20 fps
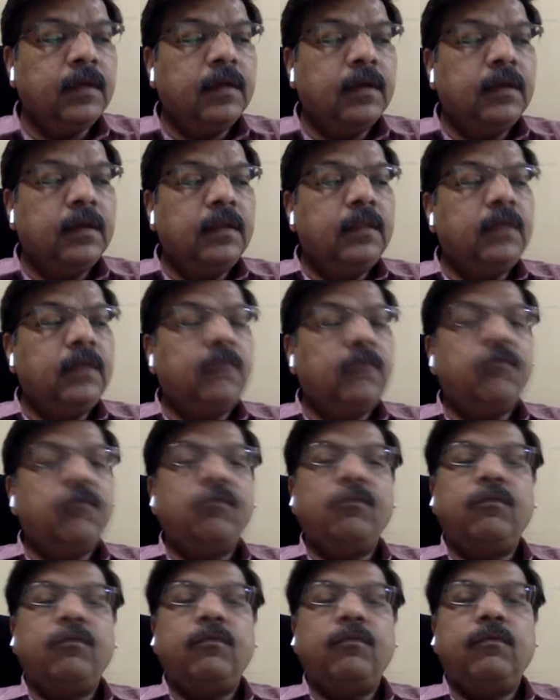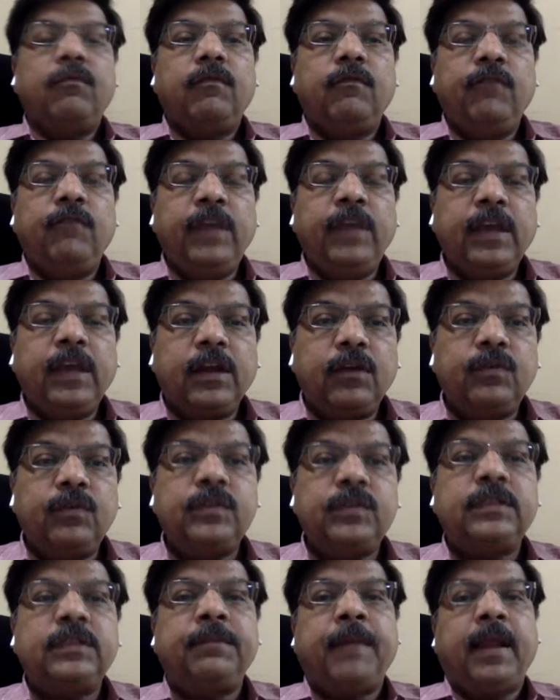Now, we
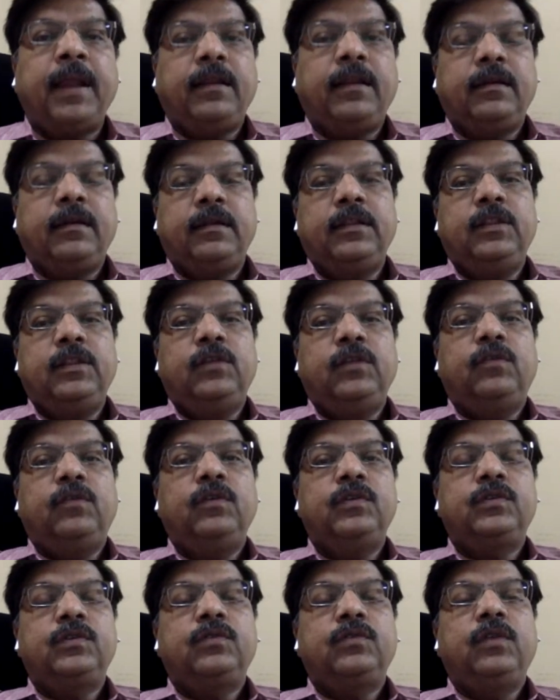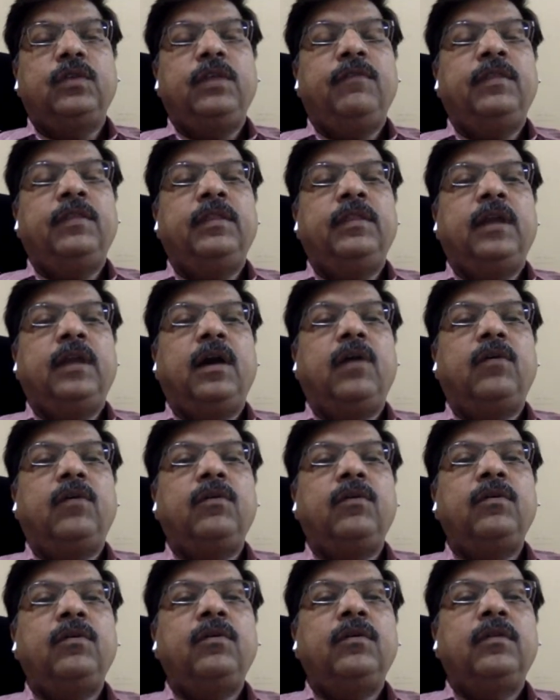close the matter in the old school even
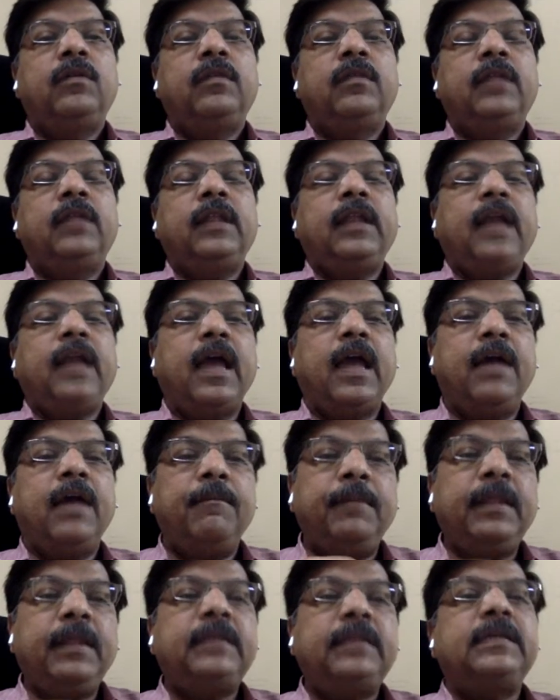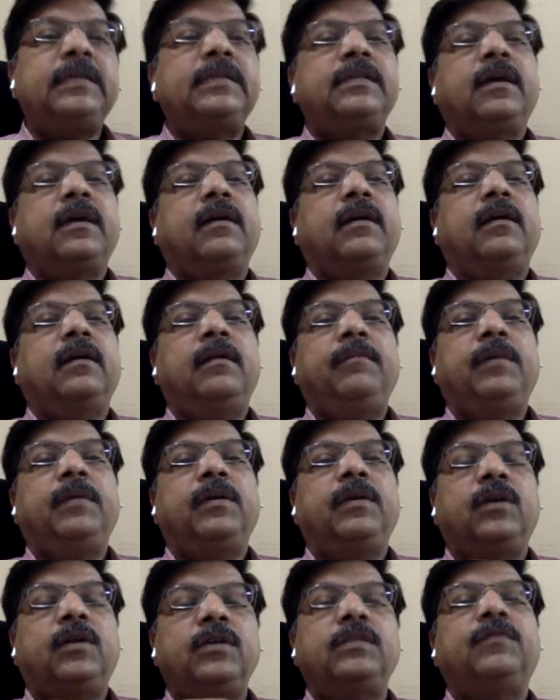now that hemorrhage has occurred
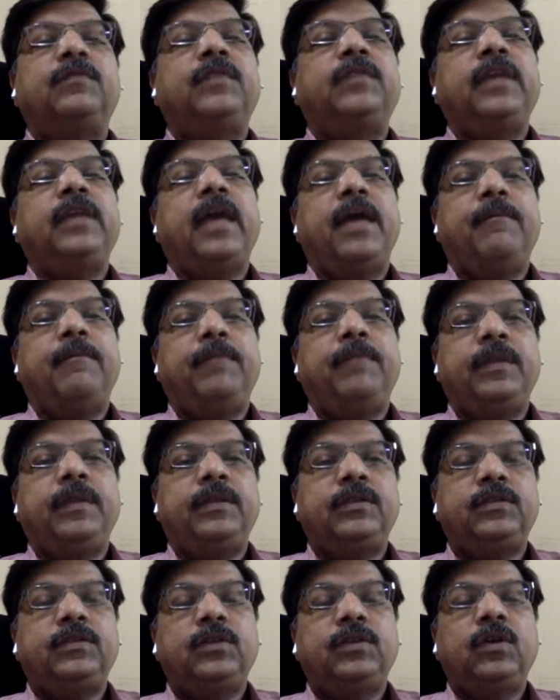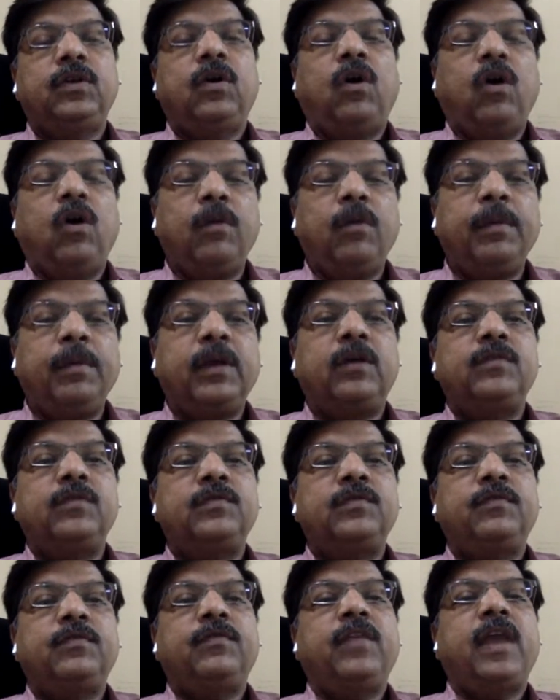because of the hemorrhage or
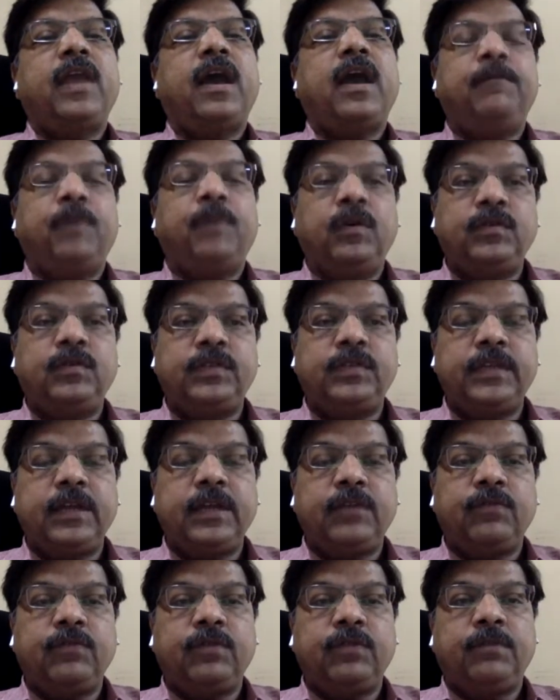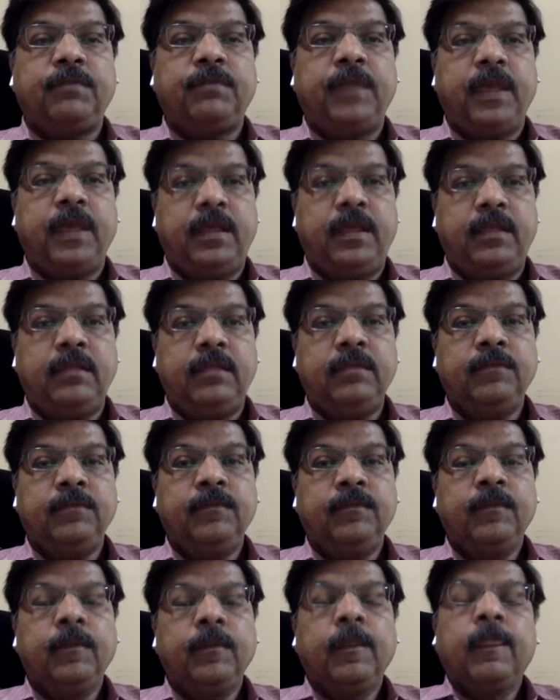because of the hypoxia to the brain,
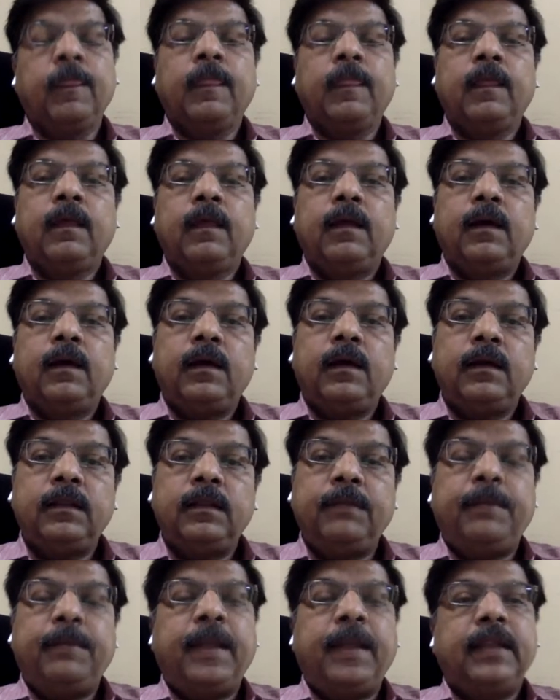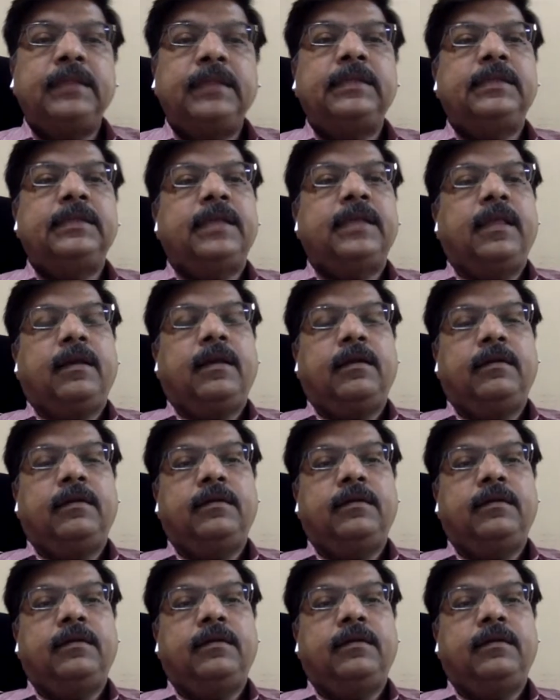the paralysis has occurred.